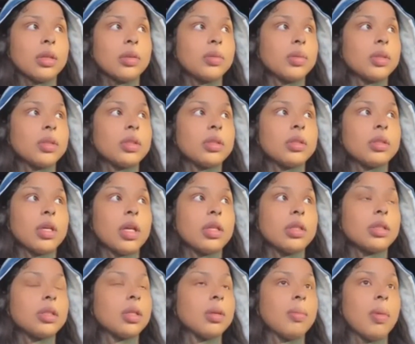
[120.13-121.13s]
It was
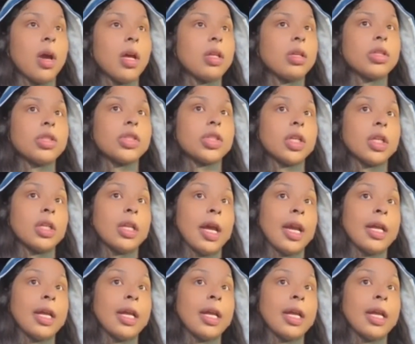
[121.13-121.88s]
some other shit.